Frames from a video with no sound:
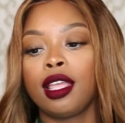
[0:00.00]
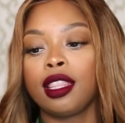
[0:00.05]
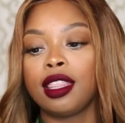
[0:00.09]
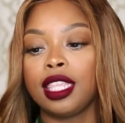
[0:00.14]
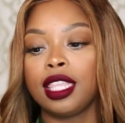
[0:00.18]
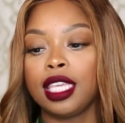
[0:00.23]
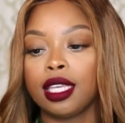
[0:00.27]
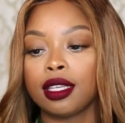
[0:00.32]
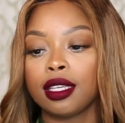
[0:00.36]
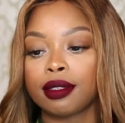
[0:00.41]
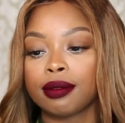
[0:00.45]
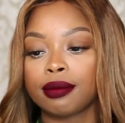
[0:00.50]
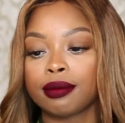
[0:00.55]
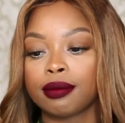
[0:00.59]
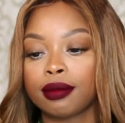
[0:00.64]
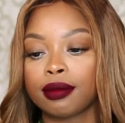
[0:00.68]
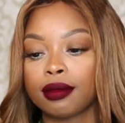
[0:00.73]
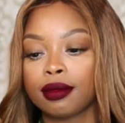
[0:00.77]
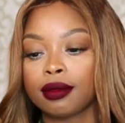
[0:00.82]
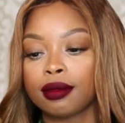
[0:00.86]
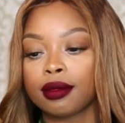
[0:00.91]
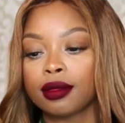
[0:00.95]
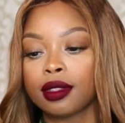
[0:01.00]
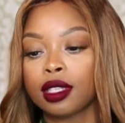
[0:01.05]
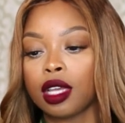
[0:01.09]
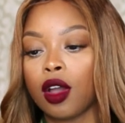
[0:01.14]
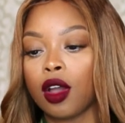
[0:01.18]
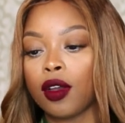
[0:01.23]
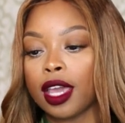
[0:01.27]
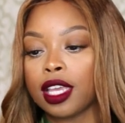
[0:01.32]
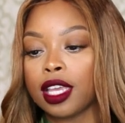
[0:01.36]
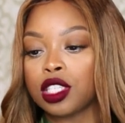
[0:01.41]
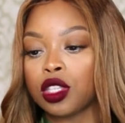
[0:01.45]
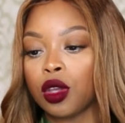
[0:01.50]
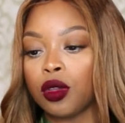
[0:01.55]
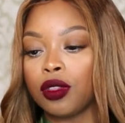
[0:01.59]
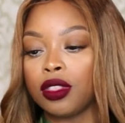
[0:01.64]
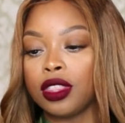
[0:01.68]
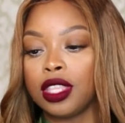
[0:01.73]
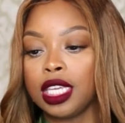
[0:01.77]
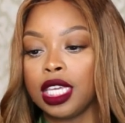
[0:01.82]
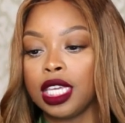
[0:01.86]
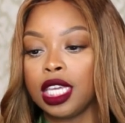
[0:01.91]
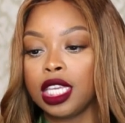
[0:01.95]
The, okay, so
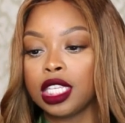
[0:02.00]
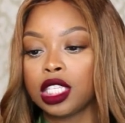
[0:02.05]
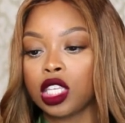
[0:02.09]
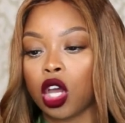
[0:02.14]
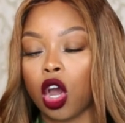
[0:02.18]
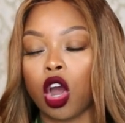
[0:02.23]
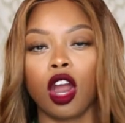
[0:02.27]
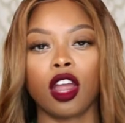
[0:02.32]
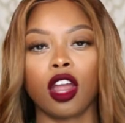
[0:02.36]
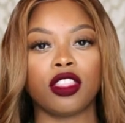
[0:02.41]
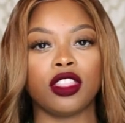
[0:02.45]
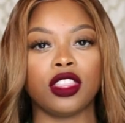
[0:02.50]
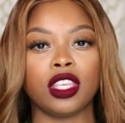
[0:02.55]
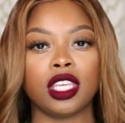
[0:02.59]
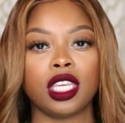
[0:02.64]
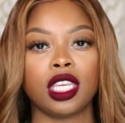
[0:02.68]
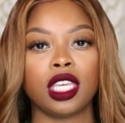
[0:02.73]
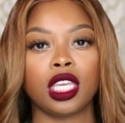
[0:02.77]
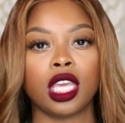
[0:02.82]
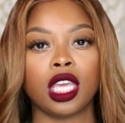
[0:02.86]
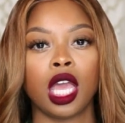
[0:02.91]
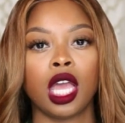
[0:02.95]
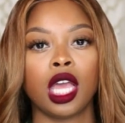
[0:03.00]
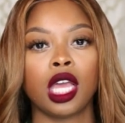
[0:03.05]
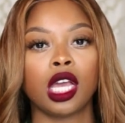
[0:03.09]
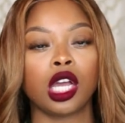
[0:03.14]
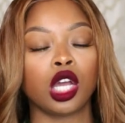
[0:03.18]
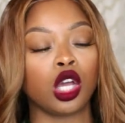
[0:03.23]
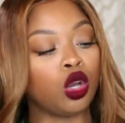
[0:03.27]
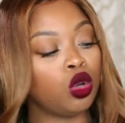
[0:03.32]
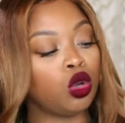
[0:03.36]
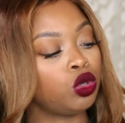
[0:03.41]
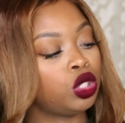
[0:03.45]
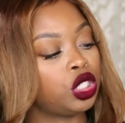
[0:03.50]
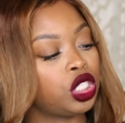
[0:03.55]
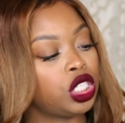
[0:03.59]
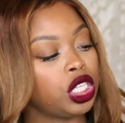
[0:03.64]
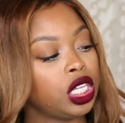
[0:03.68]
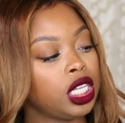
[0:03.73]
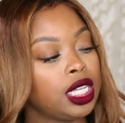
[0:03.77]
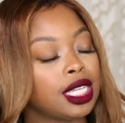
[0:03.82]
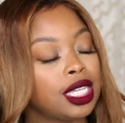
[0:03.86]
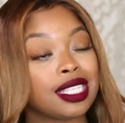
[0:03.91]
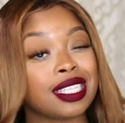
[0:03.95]
these are the
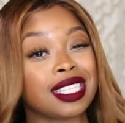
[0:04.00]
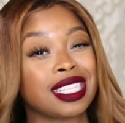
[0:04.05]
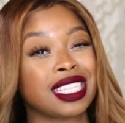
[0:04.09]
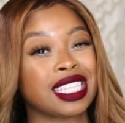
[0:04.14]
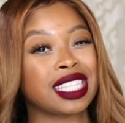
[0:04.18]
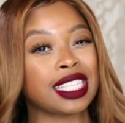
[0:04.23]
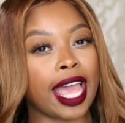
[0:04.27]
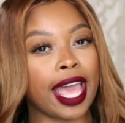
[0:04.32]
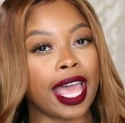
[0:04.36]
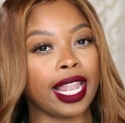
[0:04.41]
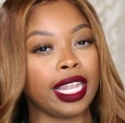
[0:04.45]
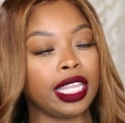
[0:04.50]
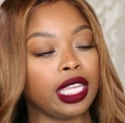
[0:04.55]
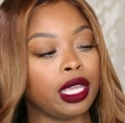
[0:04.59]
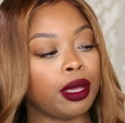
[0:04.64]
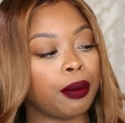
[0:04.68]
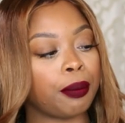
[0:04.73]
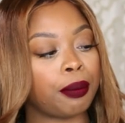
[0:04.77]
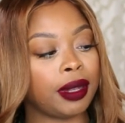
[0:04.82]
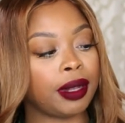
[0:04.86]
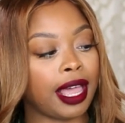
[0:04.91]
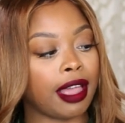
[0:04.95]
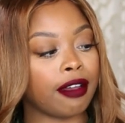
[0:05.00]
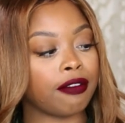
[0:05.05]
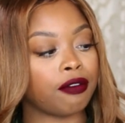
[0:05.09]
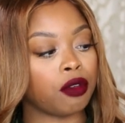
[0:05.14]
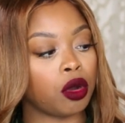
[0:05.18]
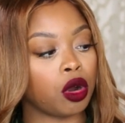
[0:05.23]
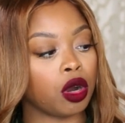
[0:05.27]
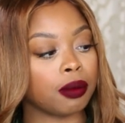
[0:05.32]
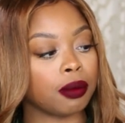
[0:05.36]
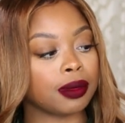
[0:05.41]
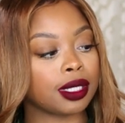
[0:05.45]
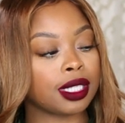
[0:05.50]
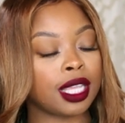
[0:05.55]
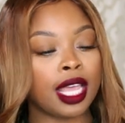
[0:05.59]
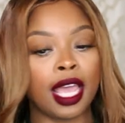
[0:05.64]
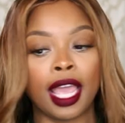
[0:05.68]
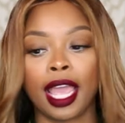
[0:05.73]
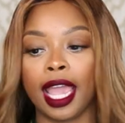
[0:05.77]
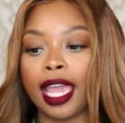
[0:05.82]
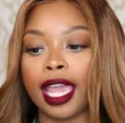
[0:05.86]
Gucci Sally platforms.